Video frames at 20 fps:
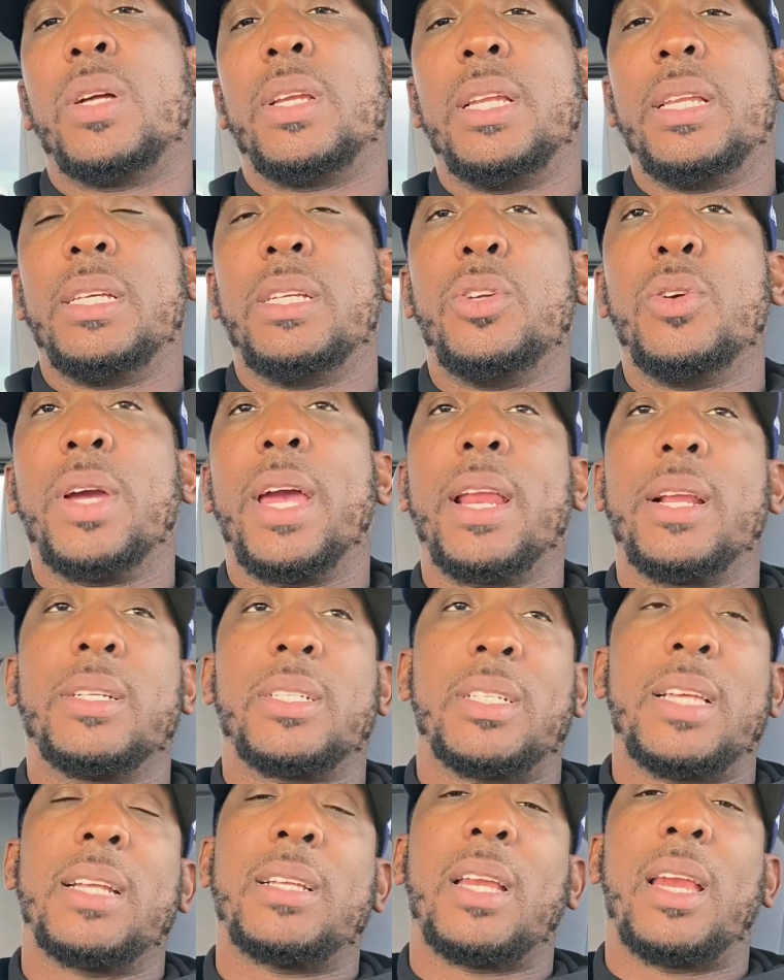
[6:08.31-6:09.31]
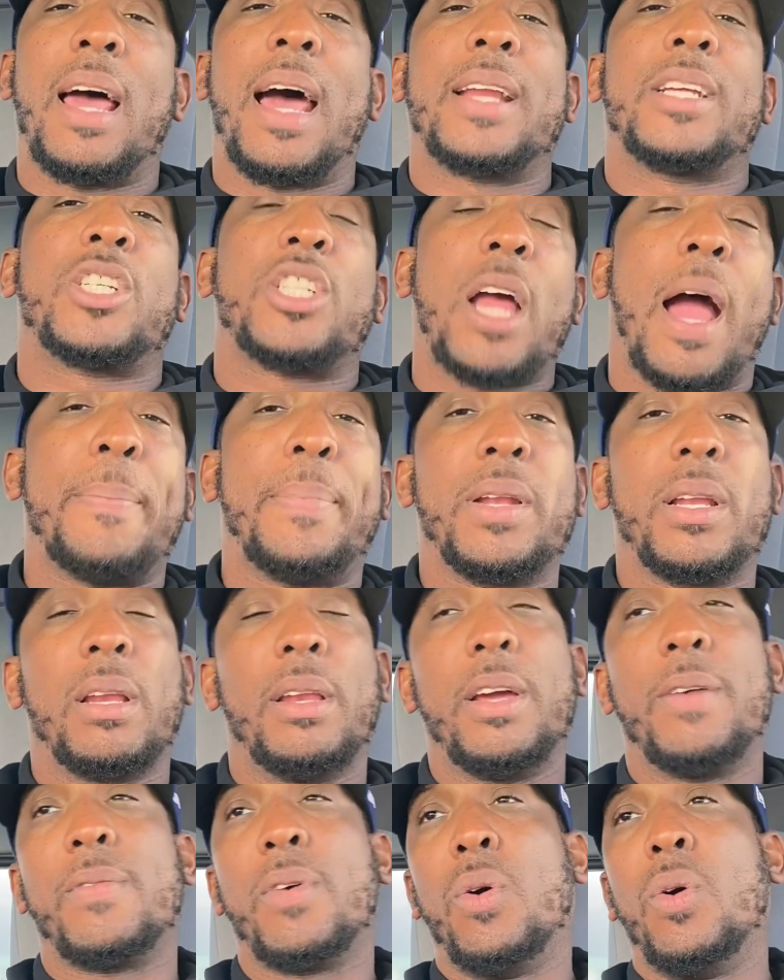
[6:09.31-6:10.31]
And you get sent a lot of shop and
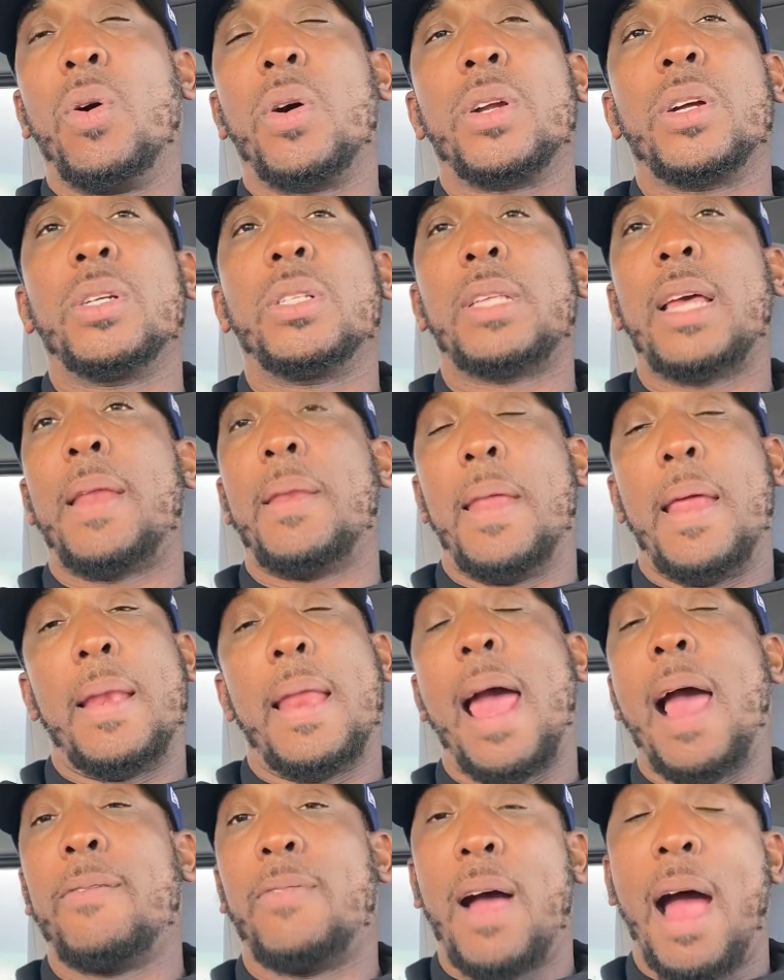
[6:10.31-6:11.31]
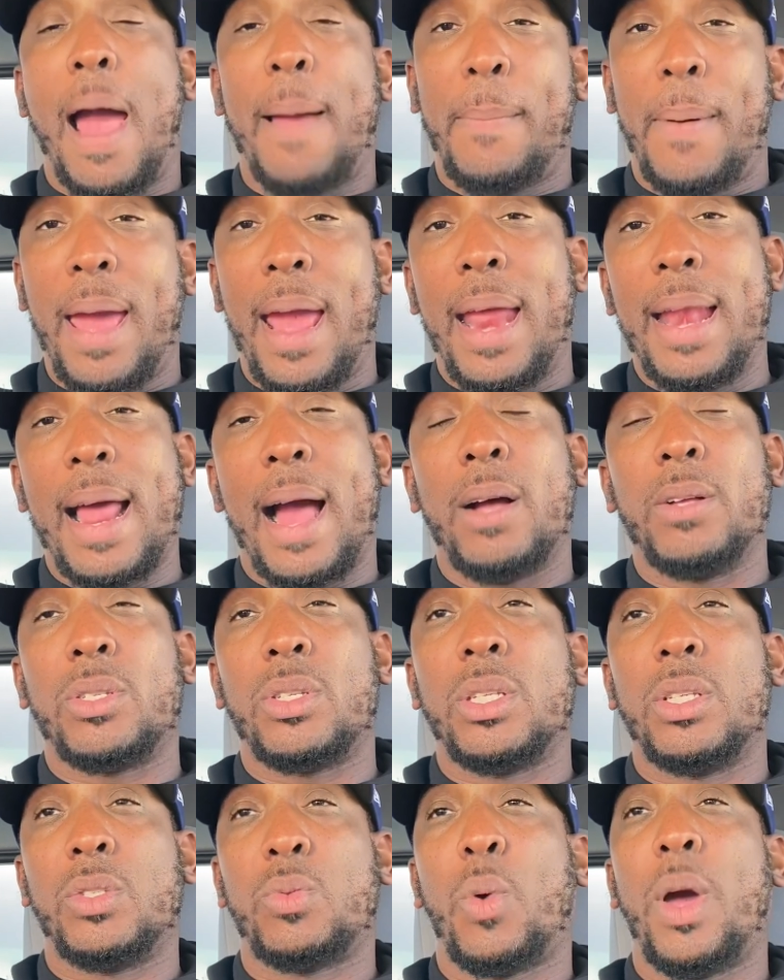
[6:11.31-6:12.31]
deliver orders that have high paying
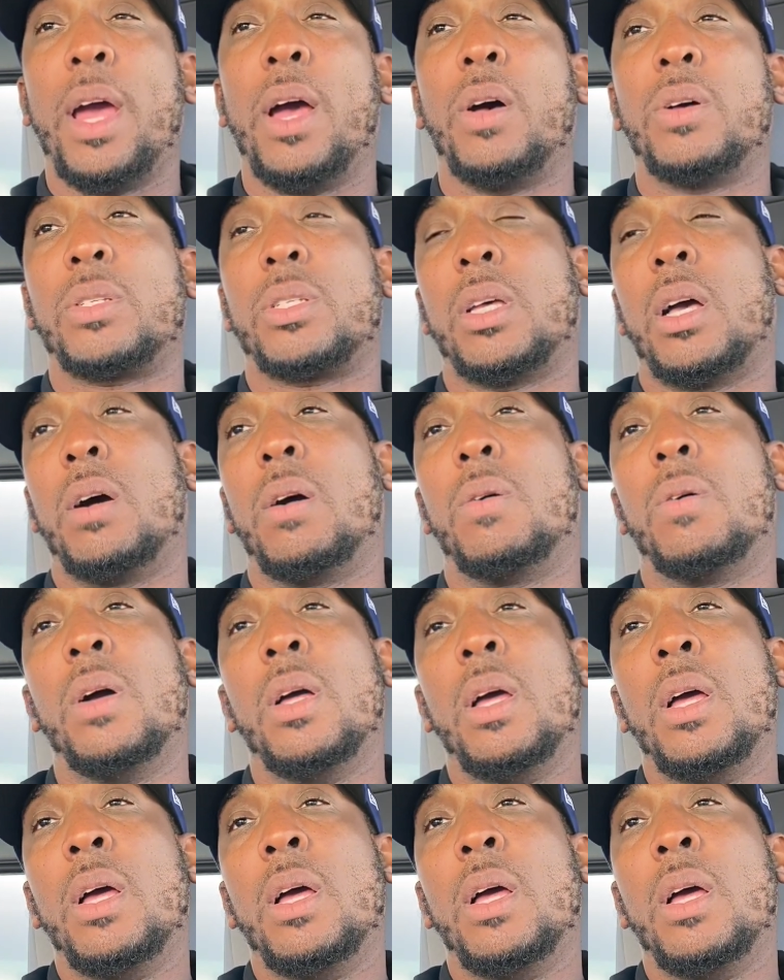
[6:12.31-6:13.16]
outs as well. So